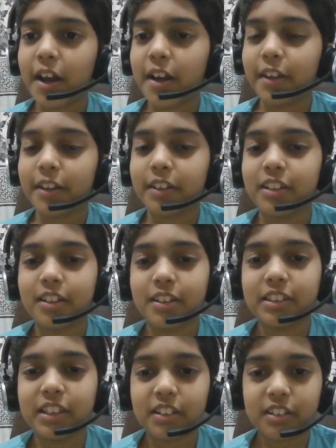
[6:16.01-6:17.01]

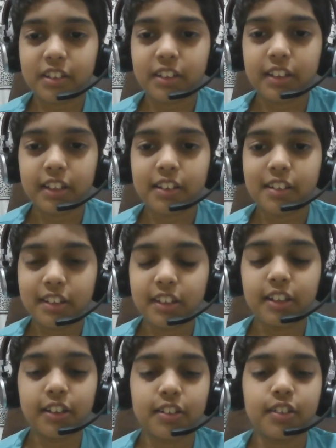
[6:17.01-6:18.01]
Yes,
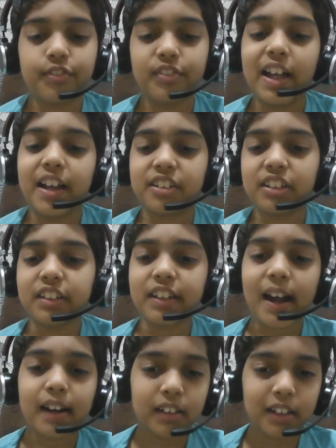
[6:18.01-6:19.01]
there's a flashy
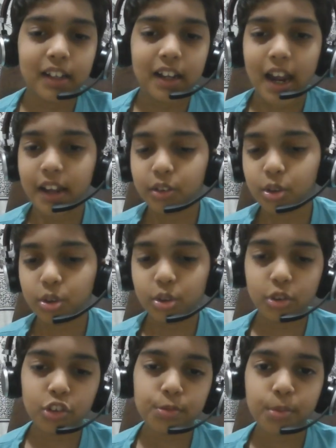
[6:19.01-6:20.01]
tactic. I know
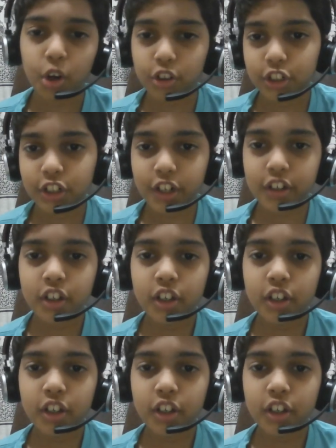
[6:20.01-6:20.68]
you spotted it.